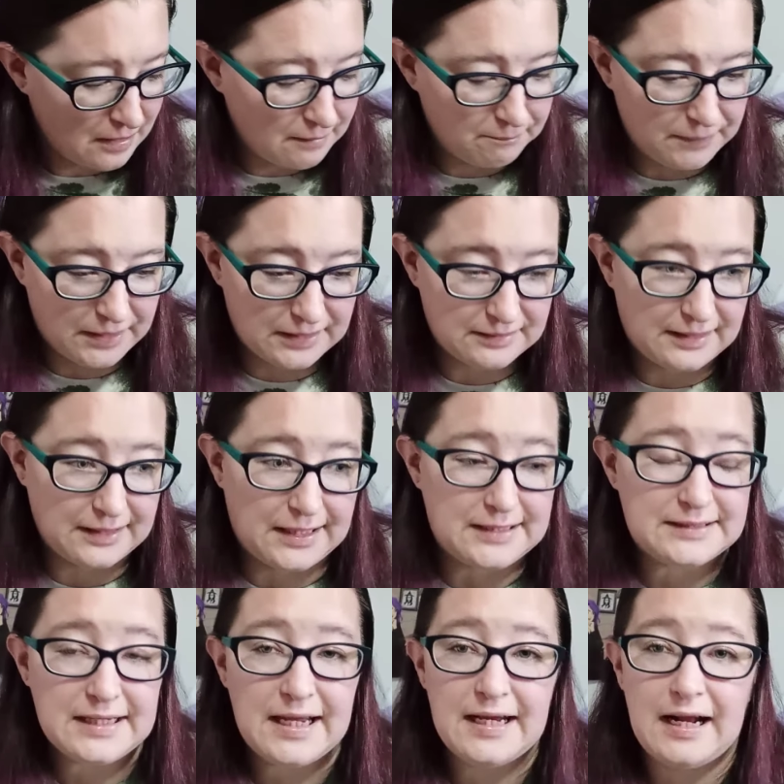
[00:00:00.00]
Because like I
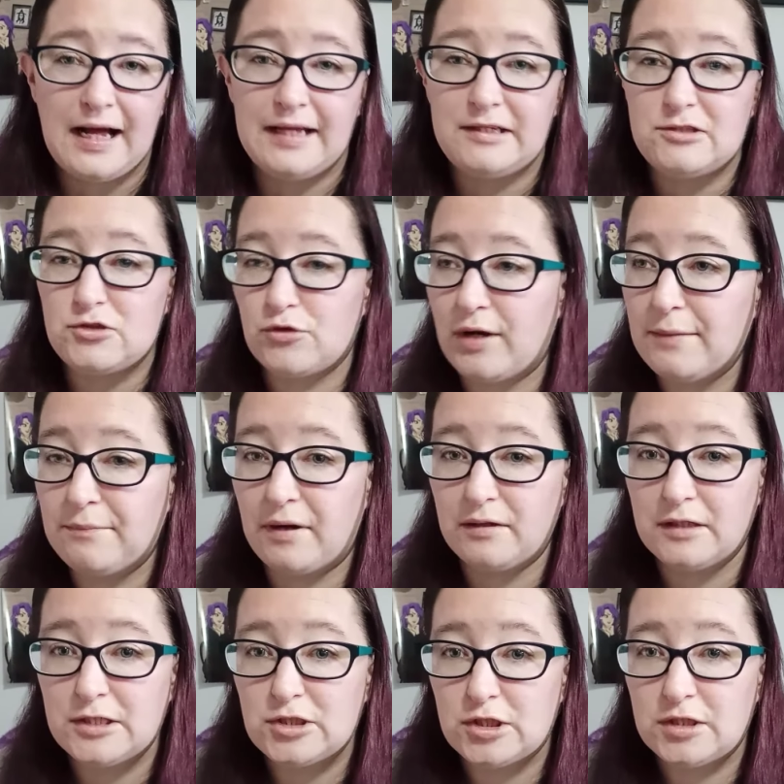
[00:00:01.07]
said, I enjoy
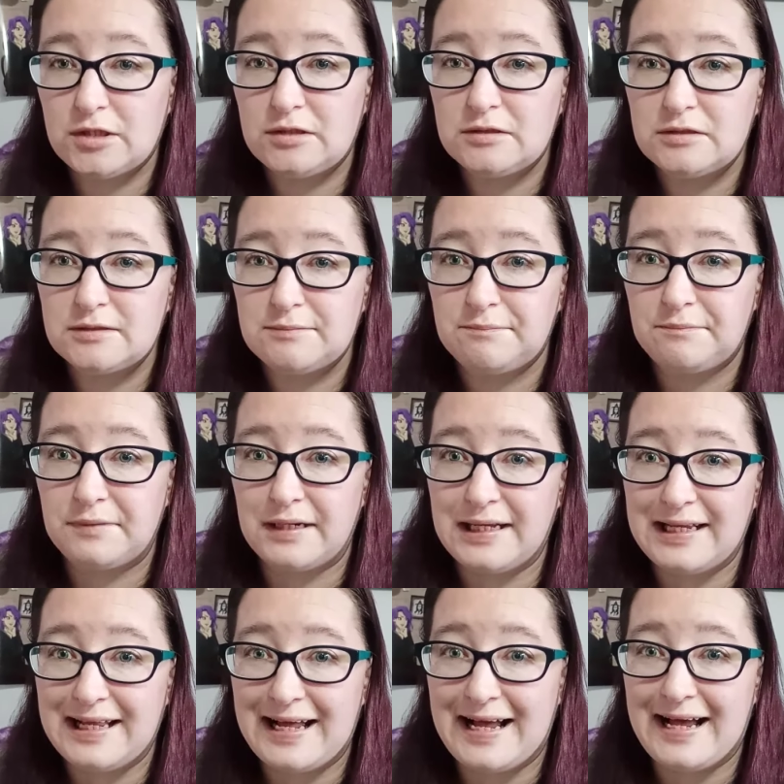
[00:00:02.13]
bullet journals,
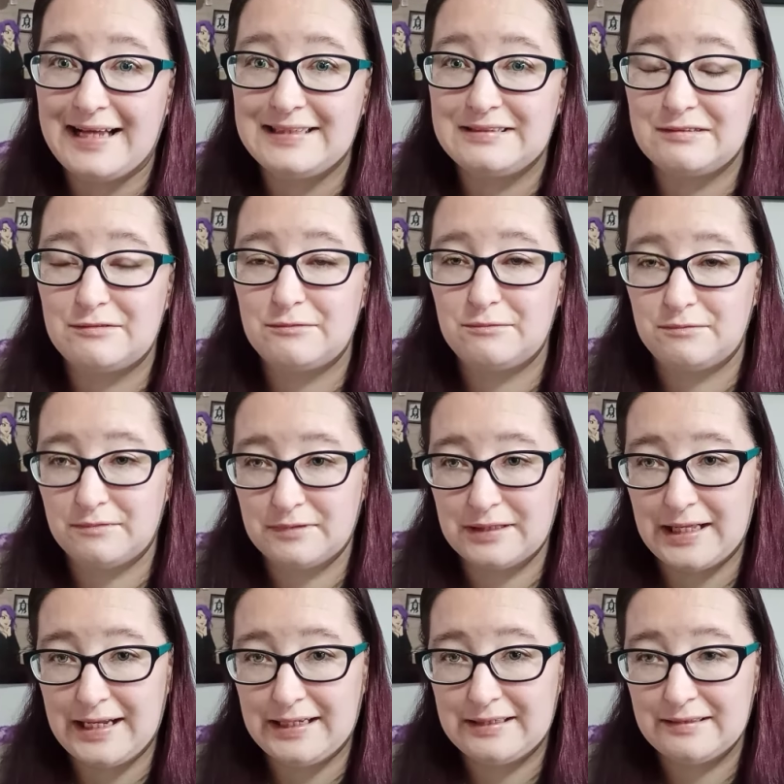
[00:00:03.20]
but I don't
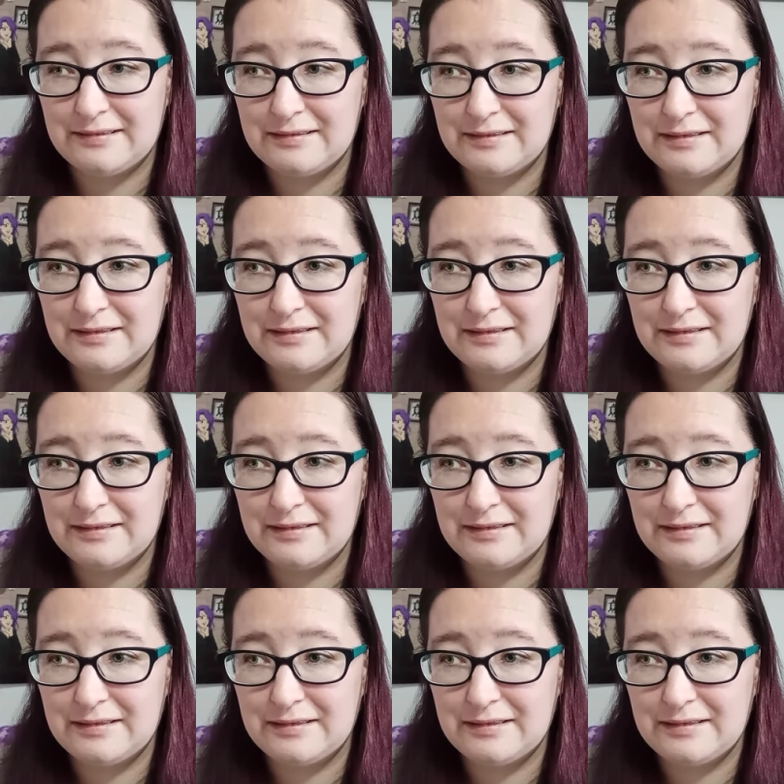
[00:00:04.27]
like